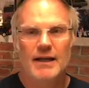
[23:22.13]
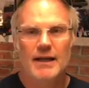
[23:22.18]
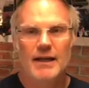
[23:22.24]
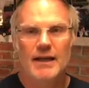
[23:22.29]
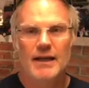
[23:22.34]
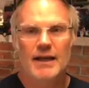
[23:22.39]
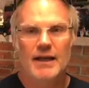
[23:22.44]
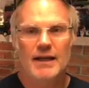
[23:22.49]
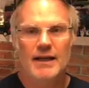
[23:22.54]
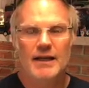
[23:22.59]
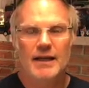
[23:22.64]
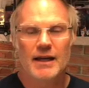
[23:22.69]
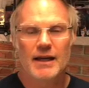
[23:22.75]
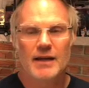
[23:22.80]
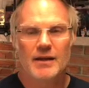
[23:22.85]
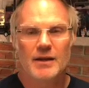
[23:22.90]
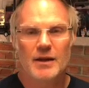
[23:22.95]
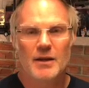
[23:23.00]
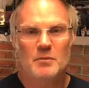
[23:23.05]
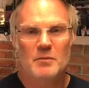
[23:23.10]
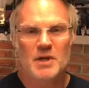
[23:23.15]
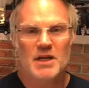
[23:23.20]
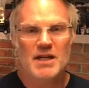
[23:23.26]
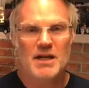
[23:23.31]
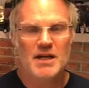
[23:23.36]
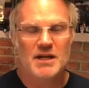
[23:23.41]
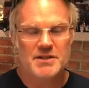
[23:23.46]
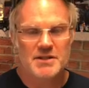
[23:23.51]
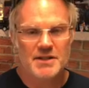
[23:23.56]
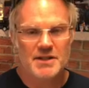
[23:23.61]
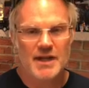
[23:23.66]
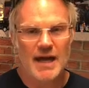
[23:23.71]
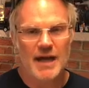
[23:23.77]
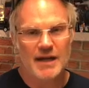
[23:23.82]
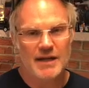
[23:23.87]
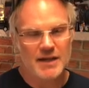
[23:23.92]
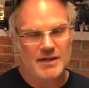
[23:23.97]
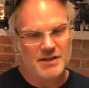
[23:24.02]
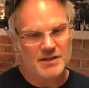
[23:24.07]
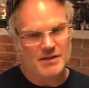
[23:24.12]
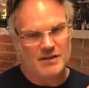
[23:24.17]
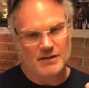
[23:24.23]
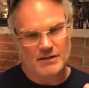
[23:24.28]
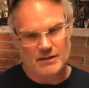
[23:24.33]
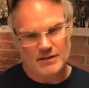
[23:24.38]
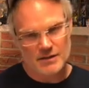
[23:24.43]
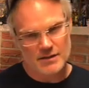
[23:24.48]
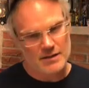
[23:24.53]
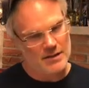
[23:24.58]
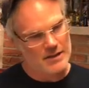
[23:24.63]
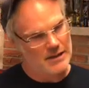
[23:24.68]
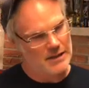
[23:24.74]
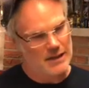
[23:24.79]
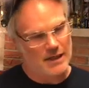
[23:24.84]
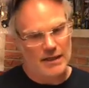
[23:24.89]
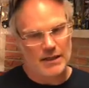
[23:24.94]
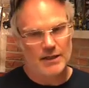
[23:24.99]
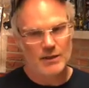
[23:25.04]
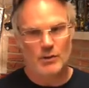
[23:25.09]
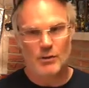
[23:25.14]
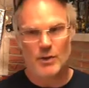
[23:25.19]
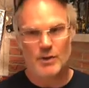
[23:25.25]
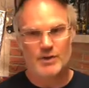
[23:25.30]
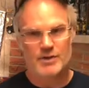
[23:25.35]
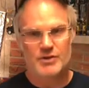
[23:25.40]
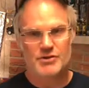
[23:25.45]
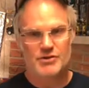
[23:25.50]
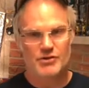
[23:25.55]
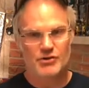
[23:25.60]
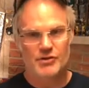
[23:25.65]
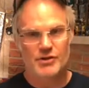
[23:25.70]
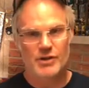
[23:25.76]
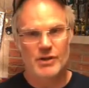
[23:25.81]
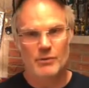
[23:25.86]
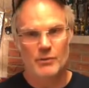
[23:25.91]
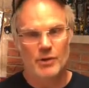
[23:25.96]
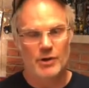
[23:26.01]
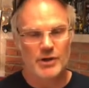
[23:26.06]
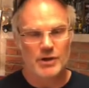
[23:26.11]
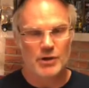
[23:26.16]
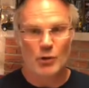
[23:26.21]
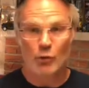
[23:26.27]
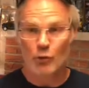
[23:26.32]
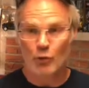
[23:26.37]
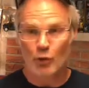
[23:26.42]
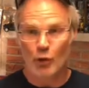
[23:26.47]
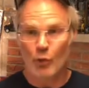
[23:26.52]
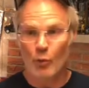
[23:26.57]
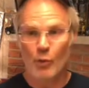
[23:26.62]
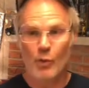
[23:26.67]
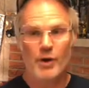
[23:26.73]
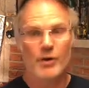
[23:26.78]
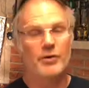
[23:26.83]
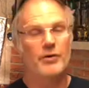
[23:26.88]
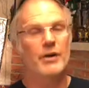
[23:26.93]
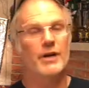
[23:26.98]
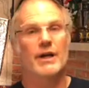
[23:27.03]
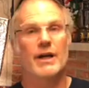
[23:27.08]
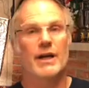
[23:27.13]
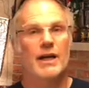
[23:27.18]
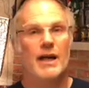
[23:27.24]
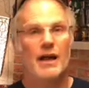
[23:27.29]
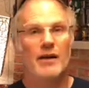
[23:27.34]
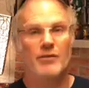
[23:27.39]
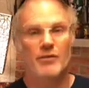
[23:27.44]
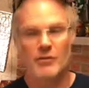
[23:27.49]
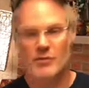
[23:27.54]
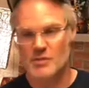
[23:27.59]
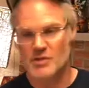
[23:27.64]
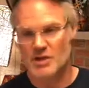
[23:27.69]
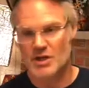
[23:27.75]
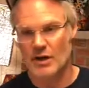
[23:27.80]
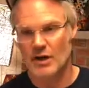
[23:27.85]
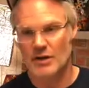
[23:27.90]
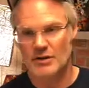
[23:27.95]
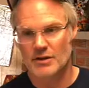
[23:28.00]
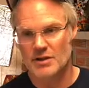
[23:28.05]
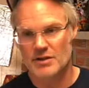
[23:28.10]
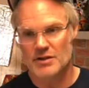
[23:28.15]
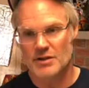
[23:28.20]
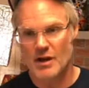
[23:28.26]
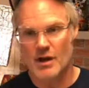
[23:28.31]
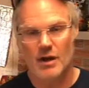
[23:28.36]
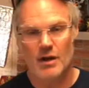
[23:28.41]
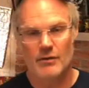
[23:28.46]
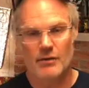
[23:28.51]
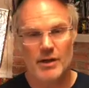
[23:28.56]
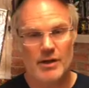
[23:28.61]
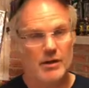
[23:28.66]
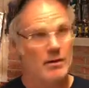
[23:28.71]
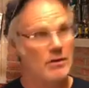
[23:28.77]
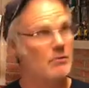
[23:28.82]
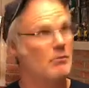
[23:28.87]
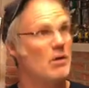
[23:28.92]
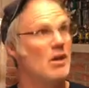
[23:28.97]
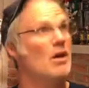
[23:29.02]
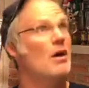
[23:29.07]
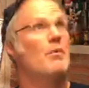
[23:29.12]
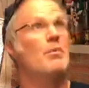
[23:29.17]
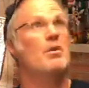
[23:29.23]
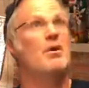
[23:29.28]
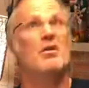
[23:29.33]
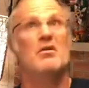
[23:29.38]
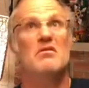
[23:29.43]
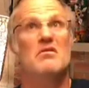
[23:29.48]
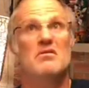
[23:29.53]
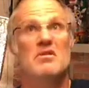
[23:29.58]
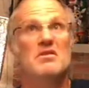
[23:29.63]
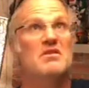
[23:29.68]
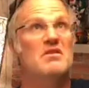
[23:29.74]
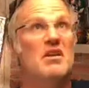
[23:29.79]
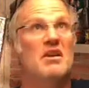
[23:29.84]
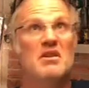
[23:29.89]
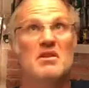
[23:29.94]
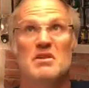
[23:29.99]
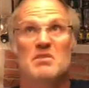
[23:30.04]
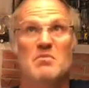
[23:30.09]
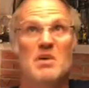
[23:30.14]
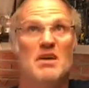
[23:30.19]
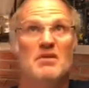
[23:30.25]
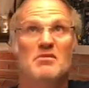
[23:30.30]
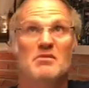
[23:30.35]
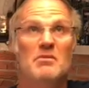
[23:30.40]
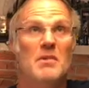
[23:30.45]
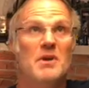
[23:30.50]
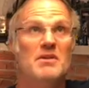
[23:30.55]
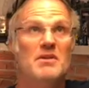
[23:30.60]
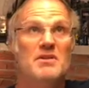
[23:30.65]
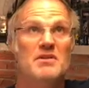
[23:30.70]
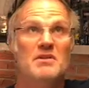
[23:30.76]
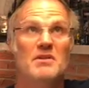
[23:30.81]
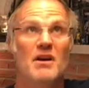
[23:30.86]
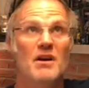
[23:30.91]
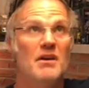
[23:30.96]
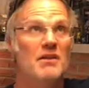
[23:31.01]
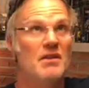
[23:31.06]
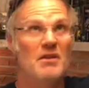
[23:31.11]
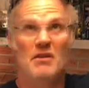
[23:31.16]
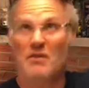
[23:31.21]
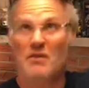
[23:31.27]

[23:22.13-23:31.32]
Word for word: and and and because of that it's it's you kind of go on this journey where you don't know what you're gonna get from song to song right you could be up here in this kind of spectrum on this song and then you're